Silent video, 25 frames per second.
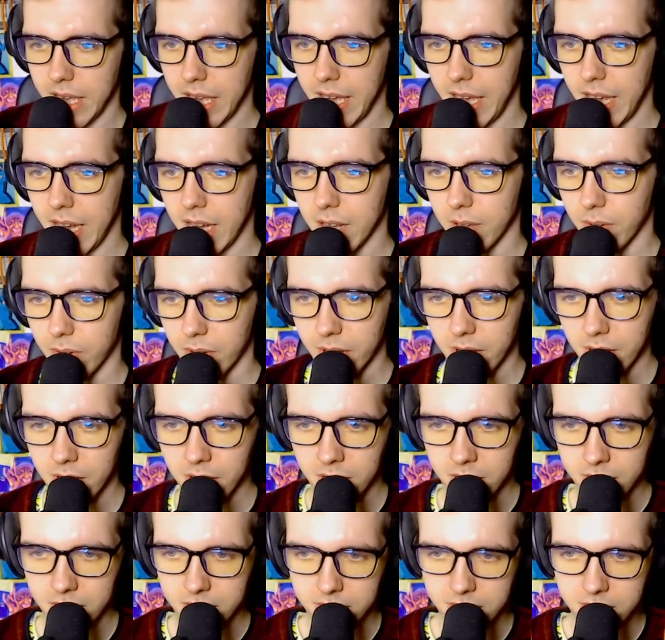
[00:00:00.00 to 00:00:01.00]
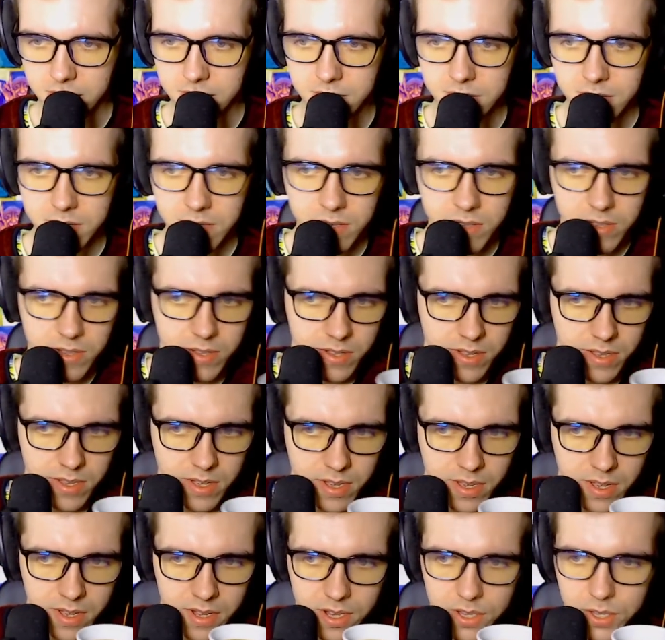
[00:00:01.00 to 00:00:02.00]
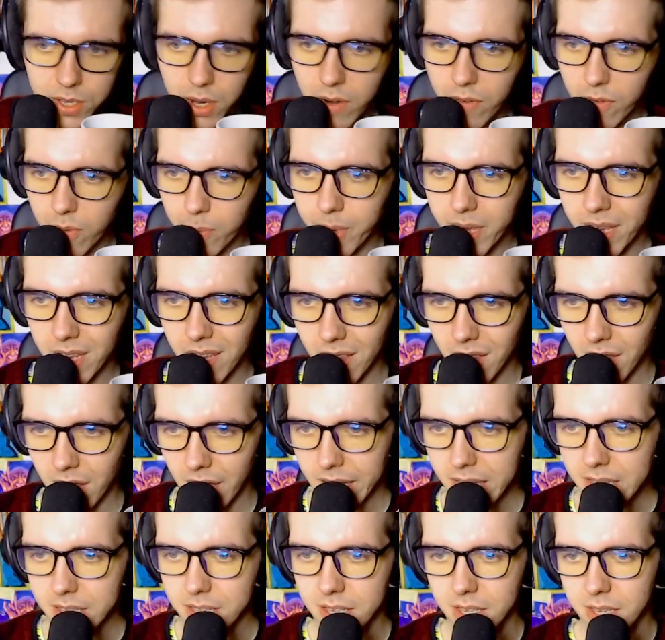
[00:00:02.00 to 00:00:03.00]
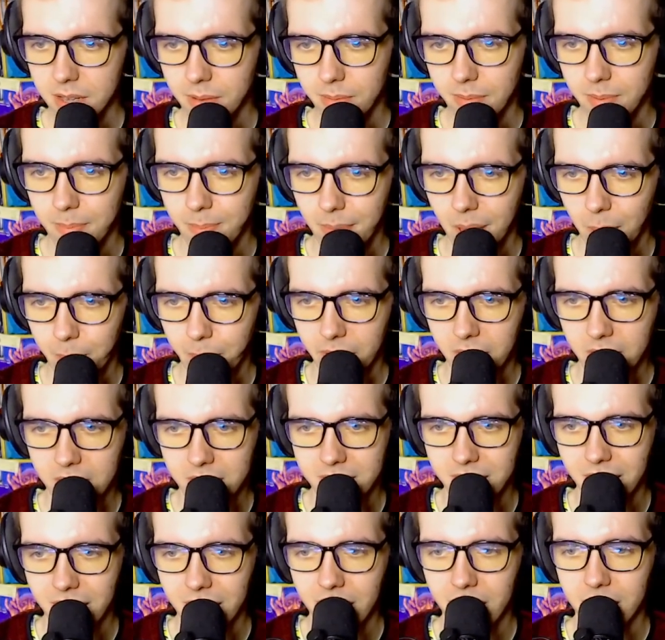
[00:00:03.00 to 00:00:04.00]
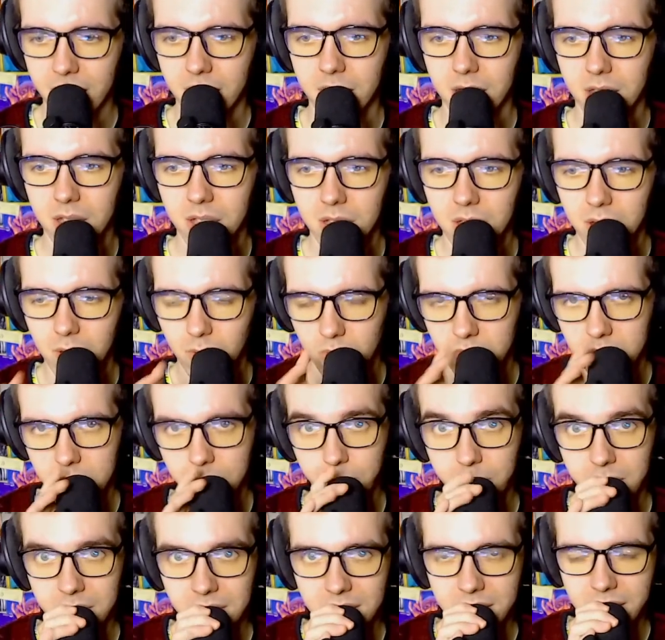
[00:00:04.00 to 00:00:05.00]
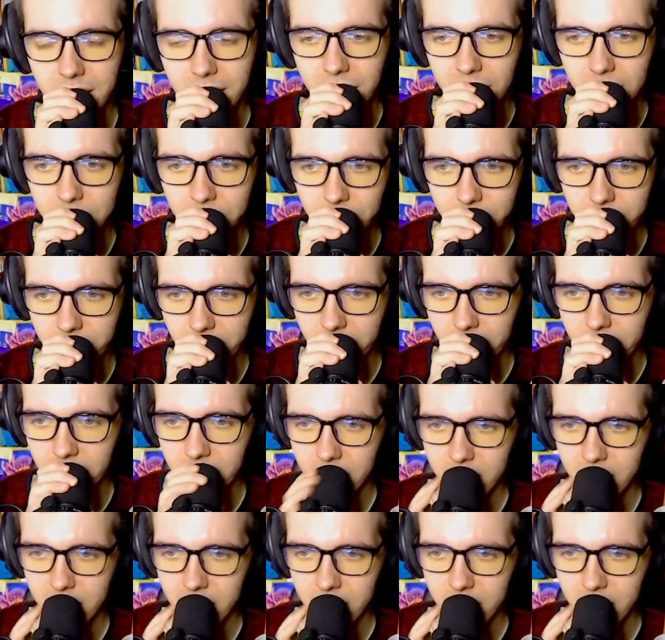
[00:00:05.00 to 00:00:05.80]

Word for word: Anyway, sorry for being late about a day. It was a busy day yesterday.